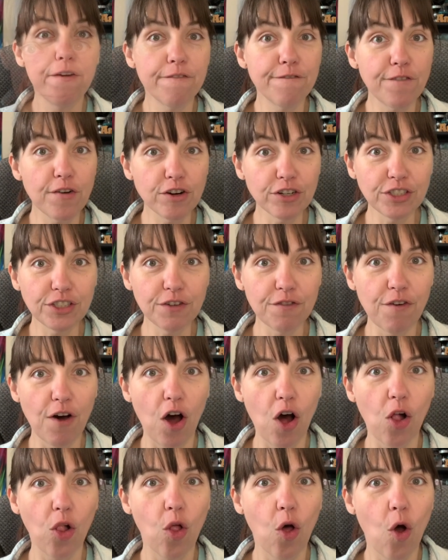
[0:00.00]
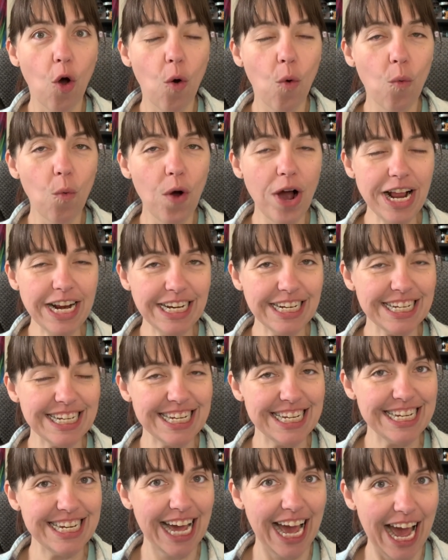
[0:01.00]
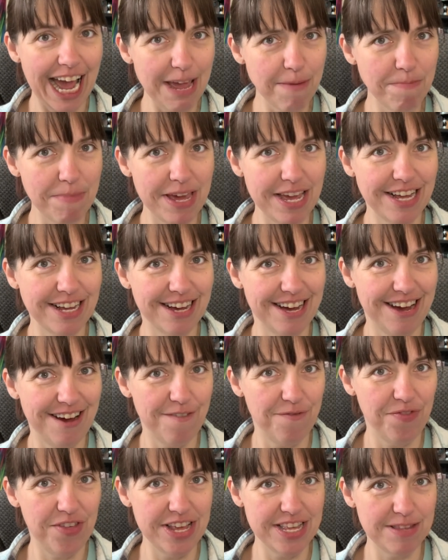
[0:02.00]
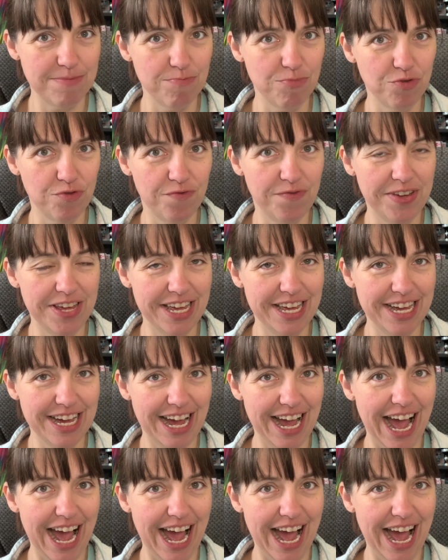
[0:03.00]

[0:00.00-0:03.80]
First of all, what timing of this movie.